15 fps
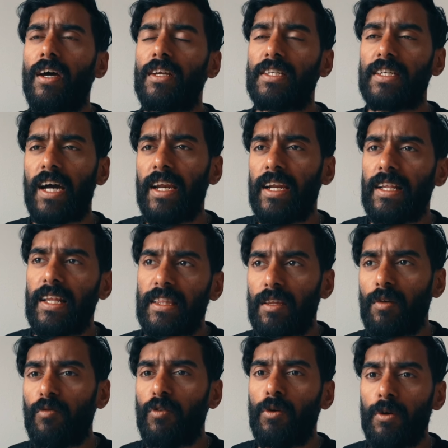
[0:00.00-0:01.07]
to kind of let
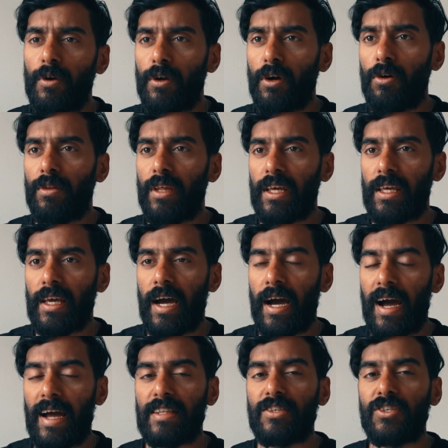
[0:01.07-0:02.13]
the viewer know that,
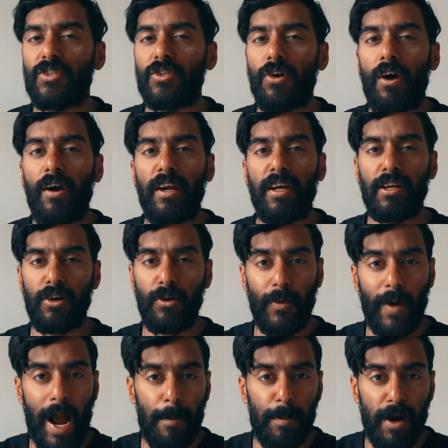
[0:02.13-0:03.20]
yeah, it's starting to
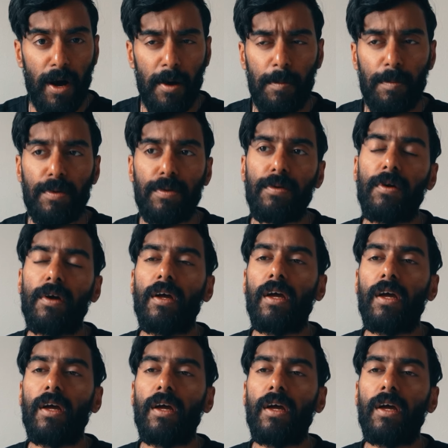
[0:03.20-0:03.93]
wrap up.